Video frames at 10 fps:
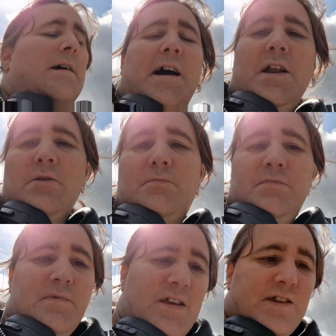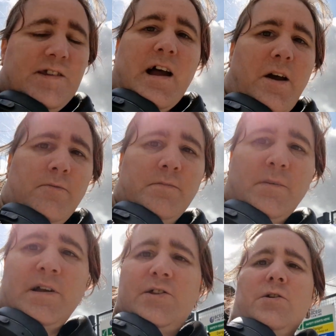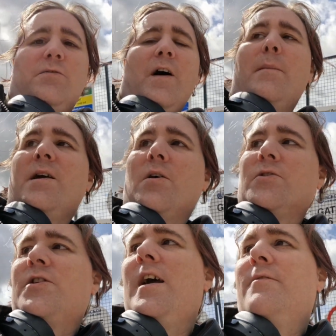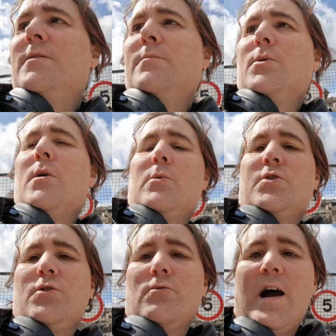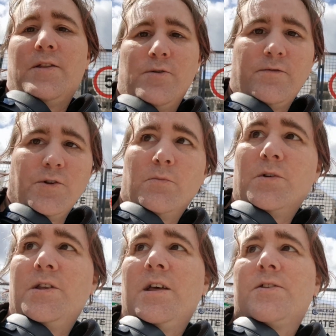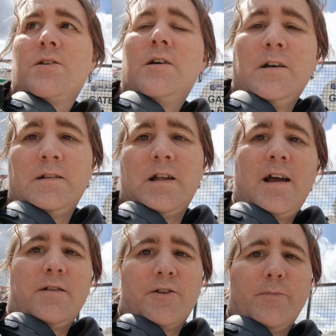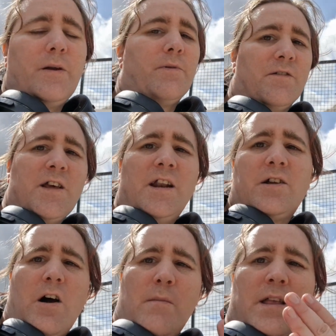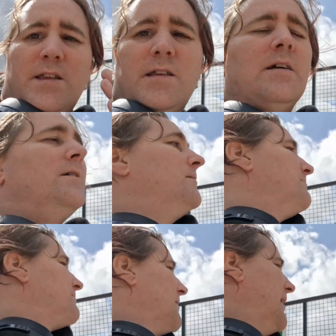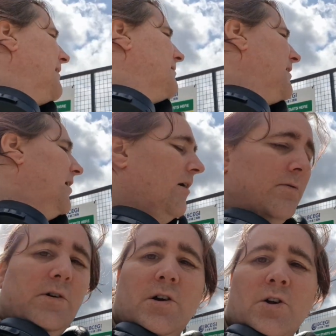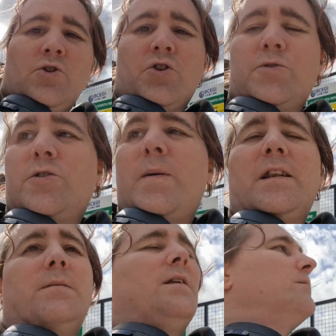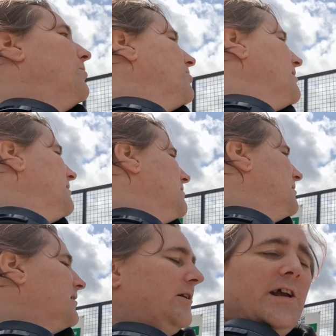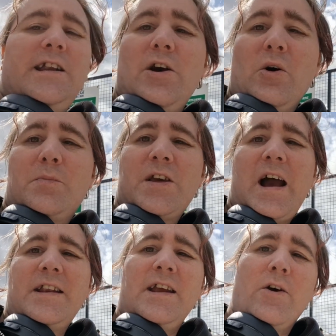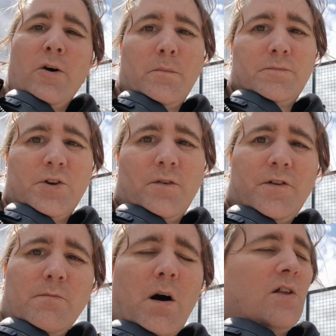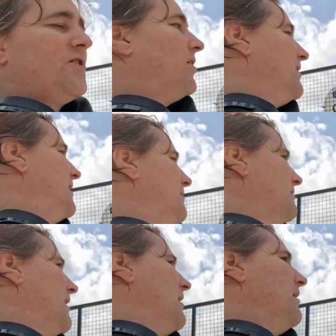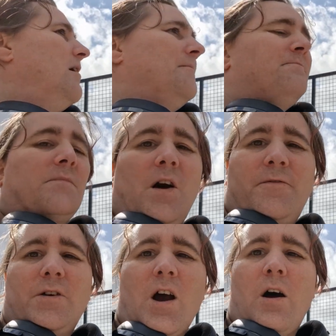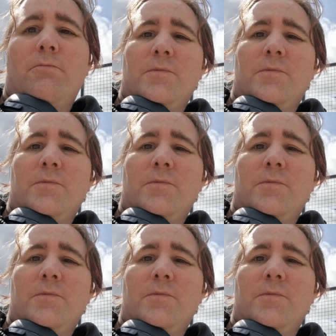I know this is now a bit too far beyond saving, but what would you rather have done with this? Like, some people have said in comments, like, you know, just spend a bit of money, clean it up, tidy it up, do a few mods on it, and off you go.